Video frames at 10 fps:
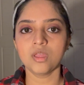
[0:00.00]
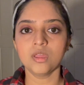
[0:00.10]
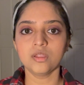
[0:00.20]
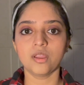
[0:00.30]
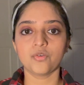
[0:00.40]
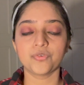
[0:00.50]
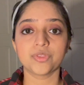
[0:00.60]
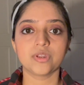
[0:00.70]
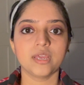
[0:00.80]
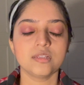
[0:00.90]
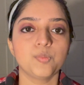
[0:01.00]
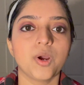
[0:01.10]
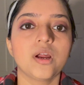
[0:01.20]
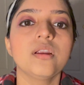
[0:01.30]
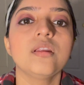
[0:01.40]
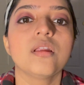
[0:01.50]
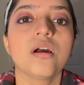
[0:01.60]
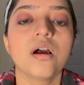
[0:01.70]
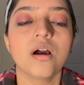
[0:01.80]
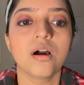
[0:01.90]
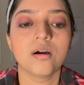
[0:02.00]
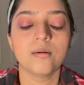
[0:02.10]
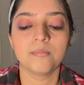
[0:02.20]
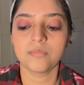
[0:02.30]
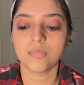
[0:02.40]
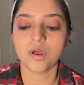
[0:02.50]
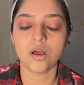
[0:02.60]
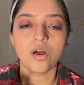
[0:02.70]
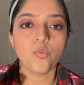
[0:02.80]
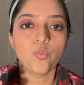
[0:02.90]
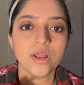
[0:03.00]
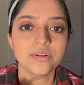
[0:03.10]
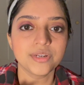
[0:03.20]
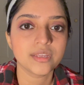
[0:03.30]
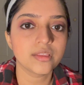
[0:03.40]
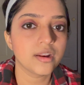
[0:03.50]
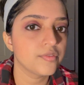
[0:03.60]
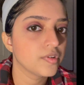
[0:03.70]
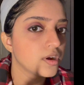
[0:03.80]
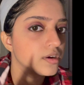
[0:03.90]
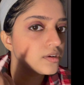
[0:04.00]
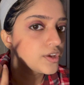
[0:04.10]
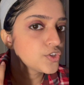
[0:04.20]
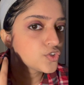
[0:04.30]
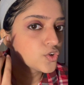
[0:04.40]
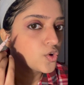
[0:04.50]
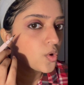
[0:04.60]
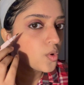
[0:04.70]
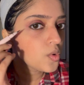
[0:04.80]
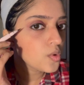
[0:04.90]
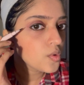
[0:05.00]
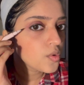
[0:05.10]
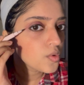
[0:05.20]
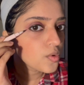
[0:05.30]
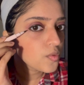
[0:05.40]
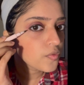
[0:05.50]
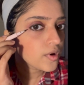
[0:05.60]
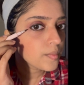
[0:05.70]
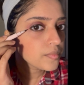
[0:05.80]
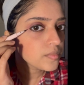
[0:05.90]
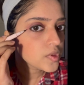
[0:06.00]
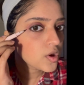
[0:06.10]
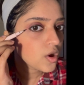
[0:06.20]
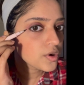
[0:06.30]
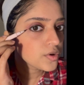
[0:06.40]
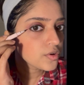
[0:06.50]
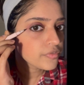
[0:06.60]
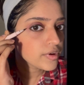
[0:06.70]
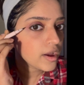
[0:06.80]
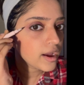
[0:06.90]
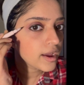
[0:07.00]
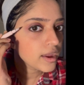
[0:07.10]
Now for the next part, one trick that I've learned is to go from the corner of your eye